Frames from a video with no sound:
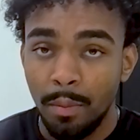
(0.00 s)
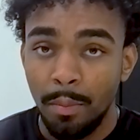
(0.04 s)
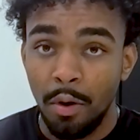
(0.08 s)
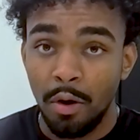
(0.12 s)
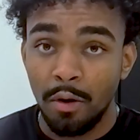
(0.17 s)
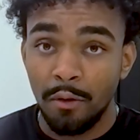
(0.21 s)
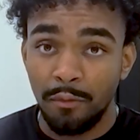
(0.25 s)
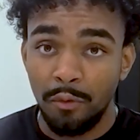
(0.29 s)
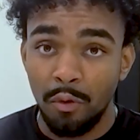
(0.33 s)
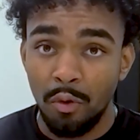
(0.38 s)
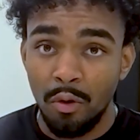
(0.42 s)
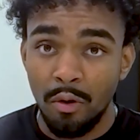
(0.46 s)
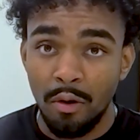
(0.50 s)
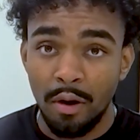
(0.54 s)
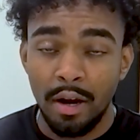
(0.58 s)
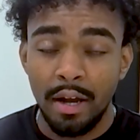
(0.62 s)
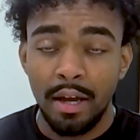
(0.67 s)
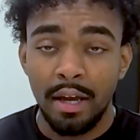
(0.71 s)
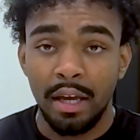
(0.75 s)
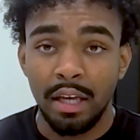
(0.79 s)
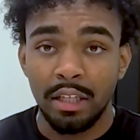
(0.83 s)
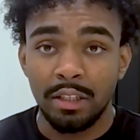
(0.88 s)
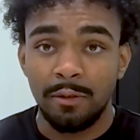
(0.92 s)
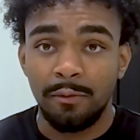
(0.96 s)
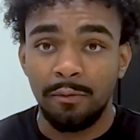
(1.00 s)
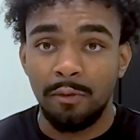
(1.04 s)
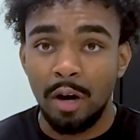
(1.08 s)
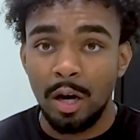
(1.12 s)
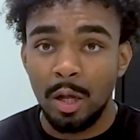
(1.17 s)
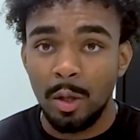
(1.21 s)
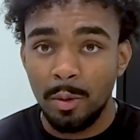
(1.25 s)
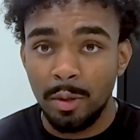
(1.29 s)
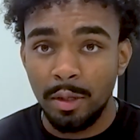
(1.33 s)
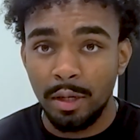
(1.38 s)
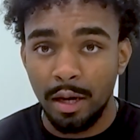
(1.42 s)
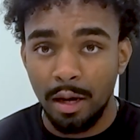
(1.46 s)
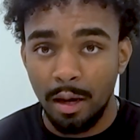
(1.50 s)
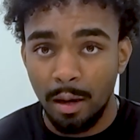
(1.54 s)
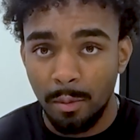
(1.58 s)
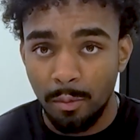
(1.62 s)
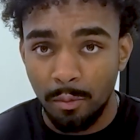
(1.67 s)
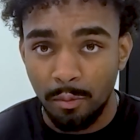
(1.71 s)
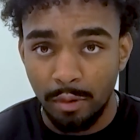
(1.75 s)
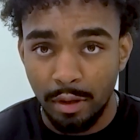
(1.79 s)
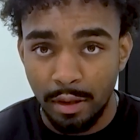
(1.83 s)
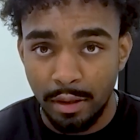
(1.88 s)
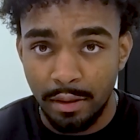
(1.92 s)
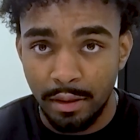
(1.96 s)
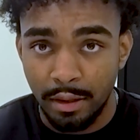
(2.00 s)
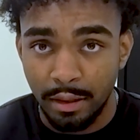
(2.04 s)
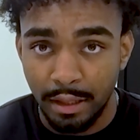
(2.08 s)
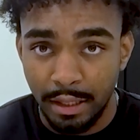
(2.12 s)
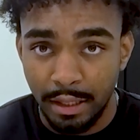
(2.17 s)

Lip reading: Part 4 is following up with the